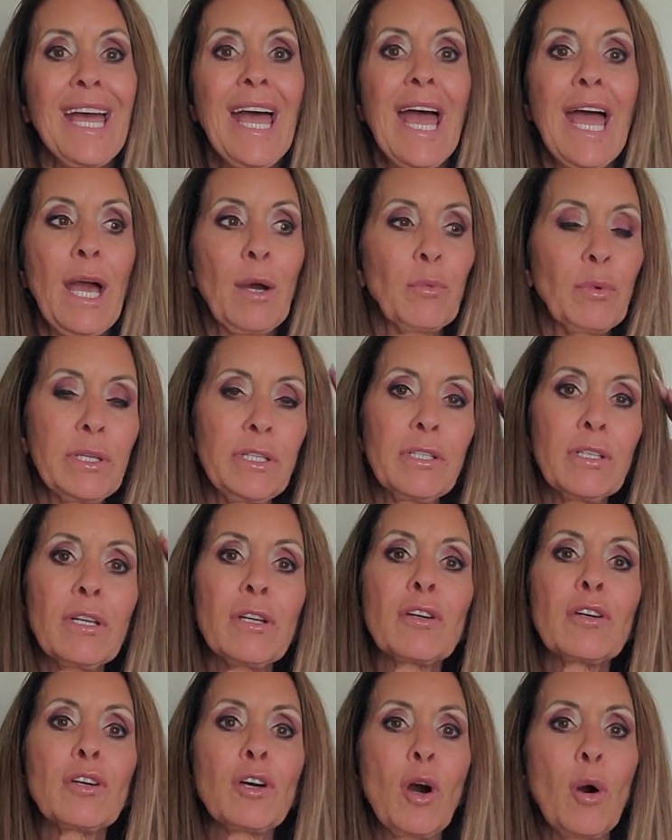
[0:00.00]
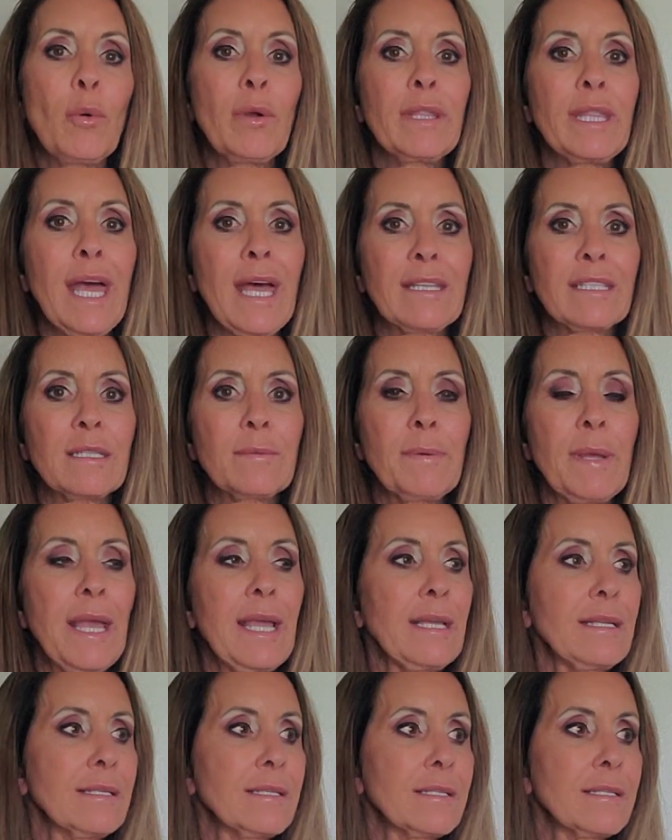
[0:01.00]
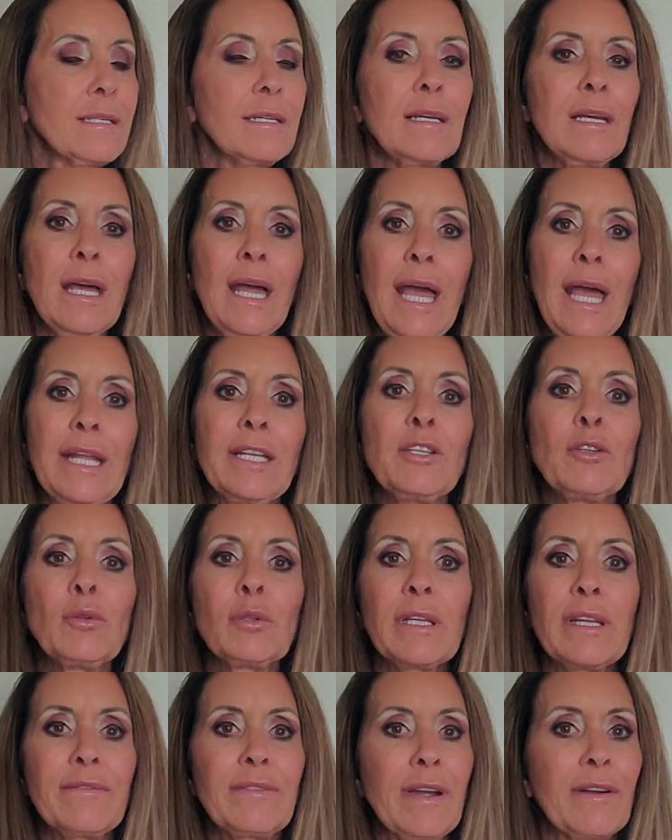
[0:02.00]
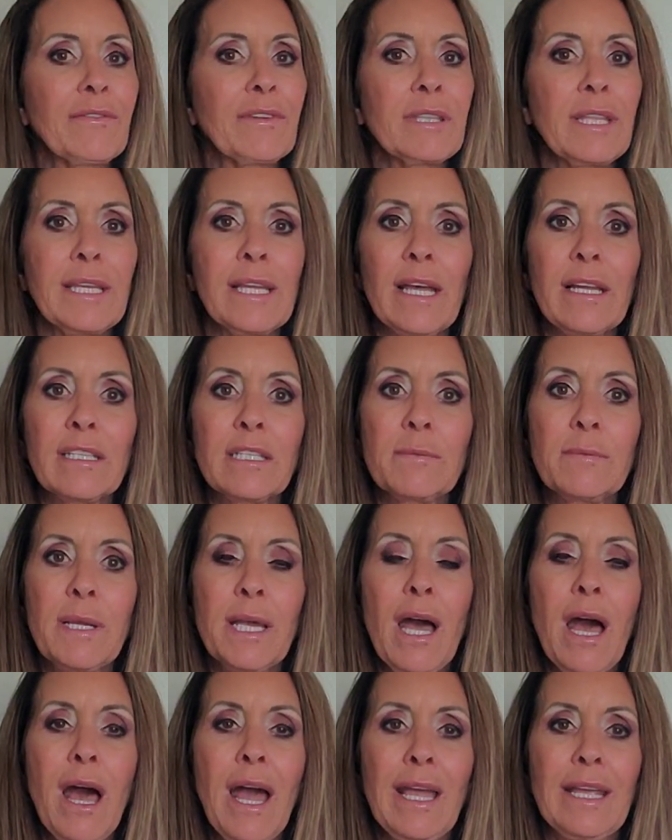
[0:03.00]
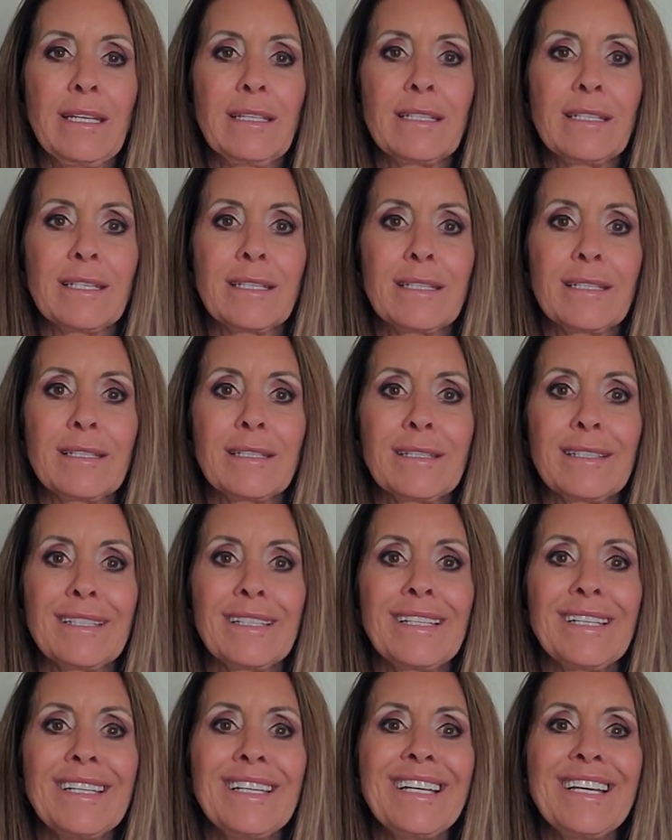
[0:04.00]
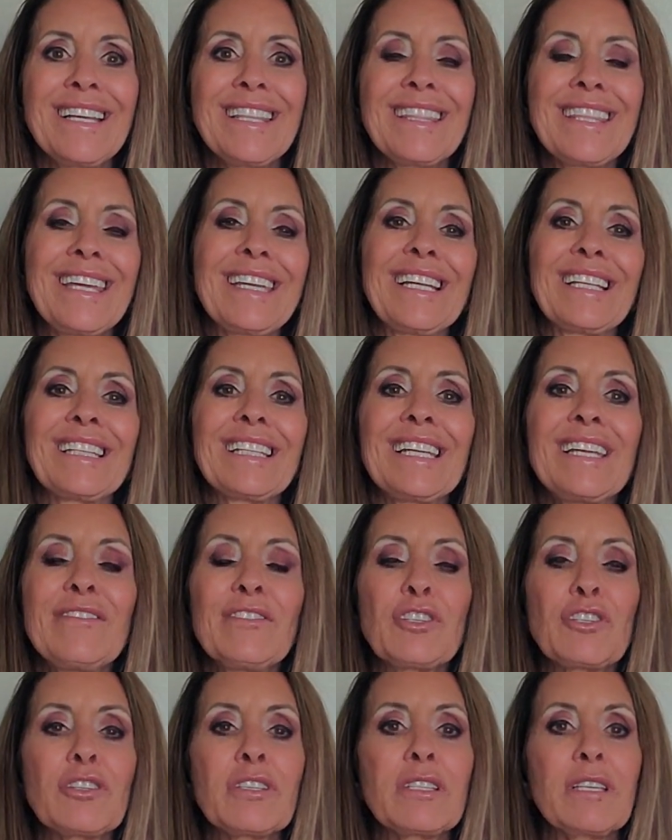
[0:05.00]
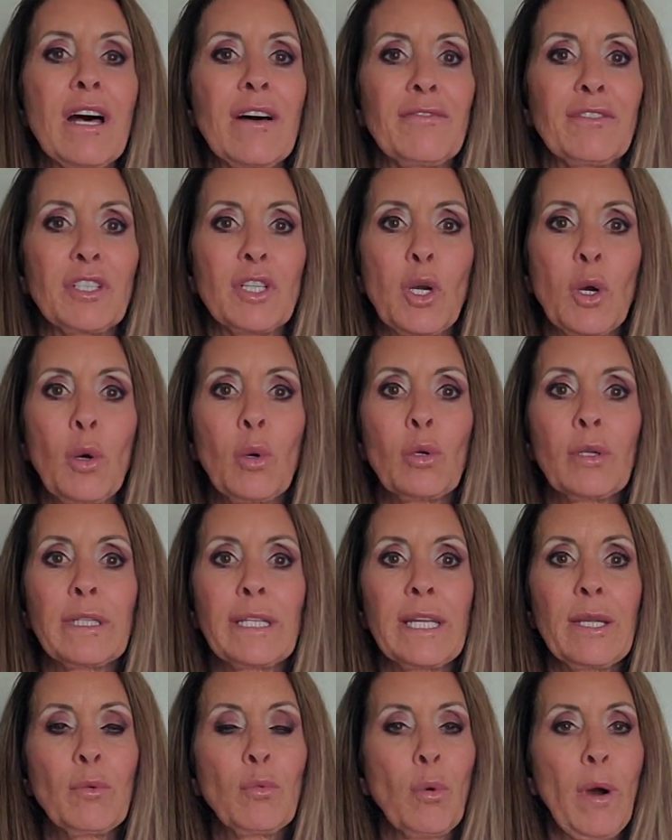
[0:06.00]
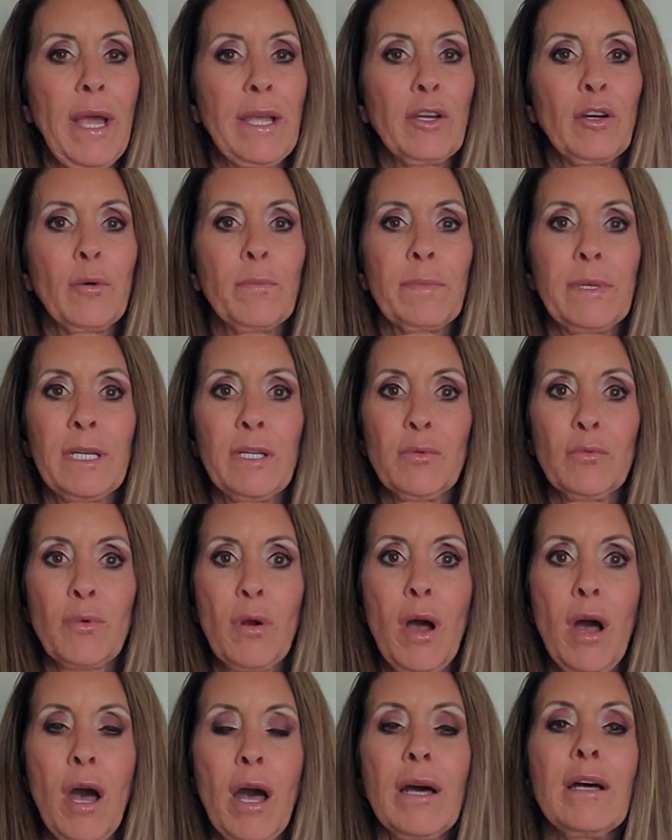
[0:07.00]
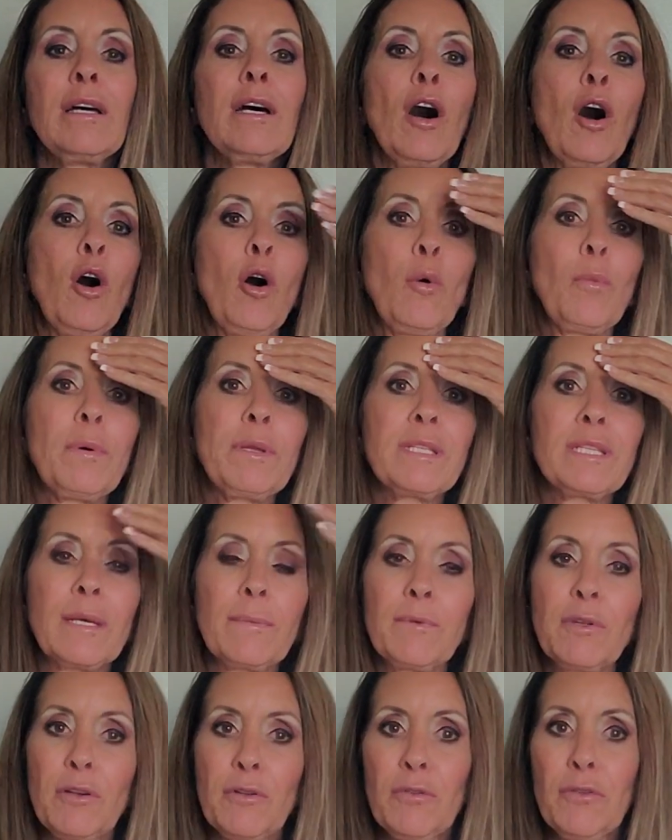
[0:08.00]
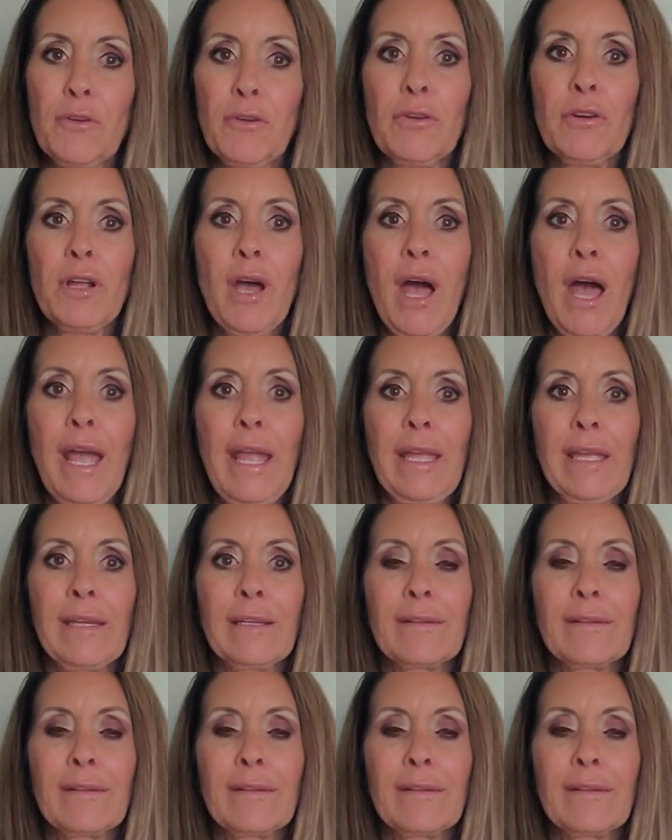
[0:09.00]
And when you can go in that space and you leave everything else behind, then it leaves yourself totally wide open and raw, opens up your third eye,